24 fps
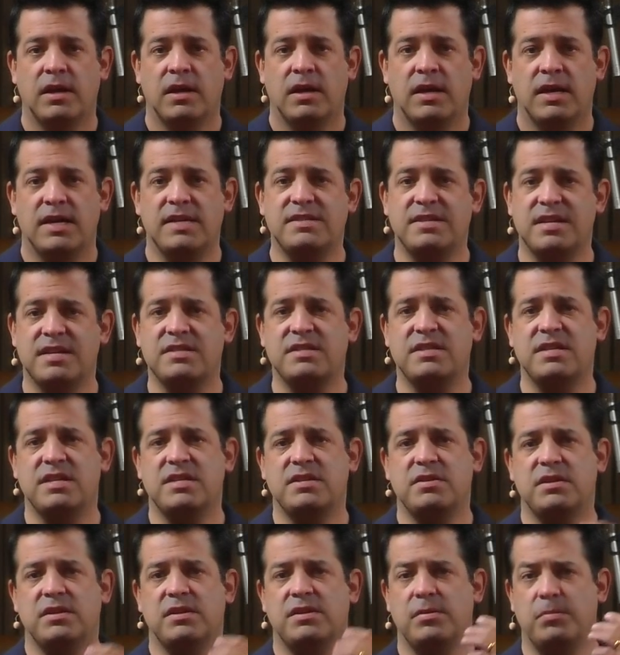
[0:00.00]
He says
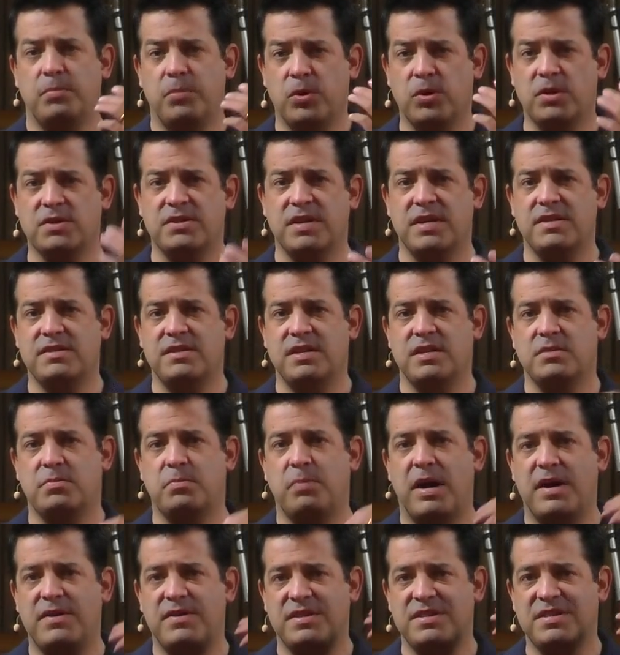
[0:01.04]
this, the book says this,
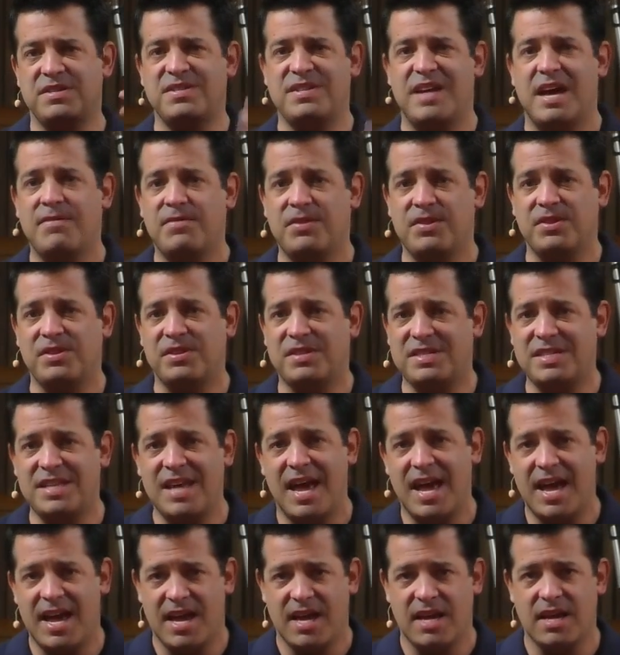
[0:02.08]
"By the 7th
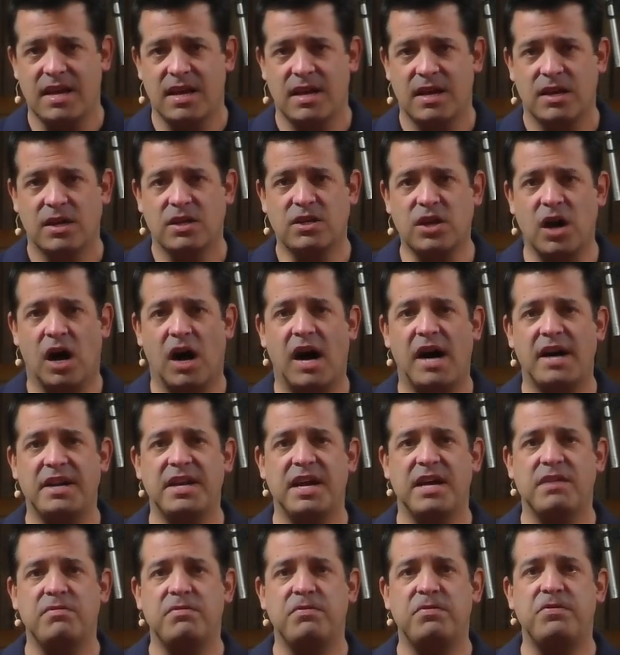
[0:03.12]
day, God
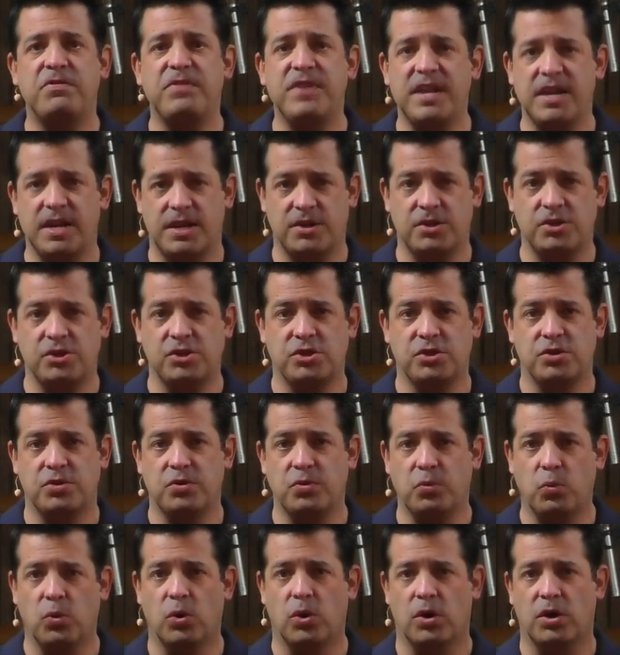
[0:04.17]
had finished
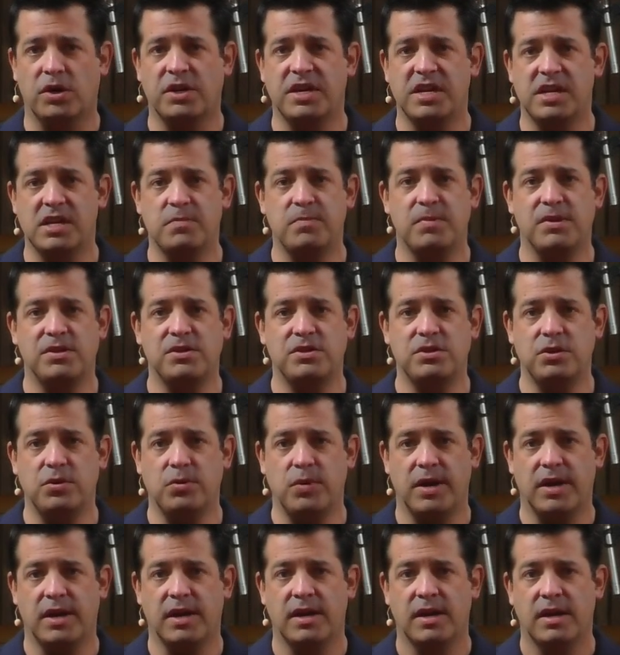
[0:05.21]
the work he had been
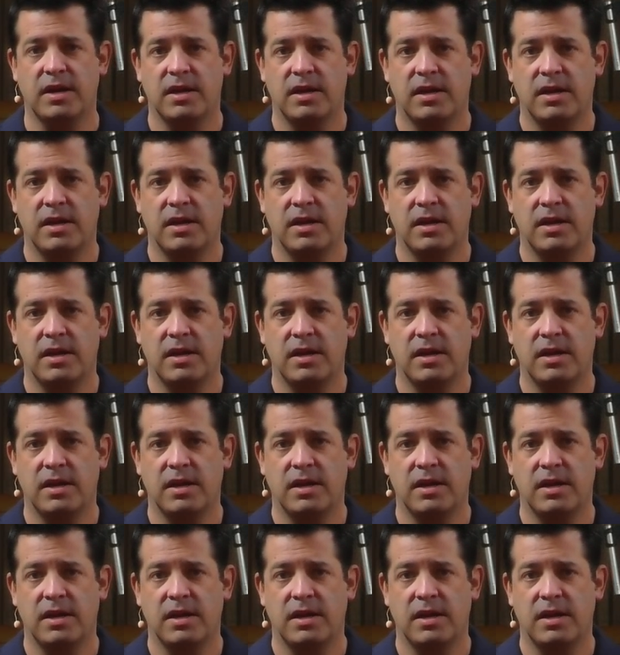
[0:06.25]
doing.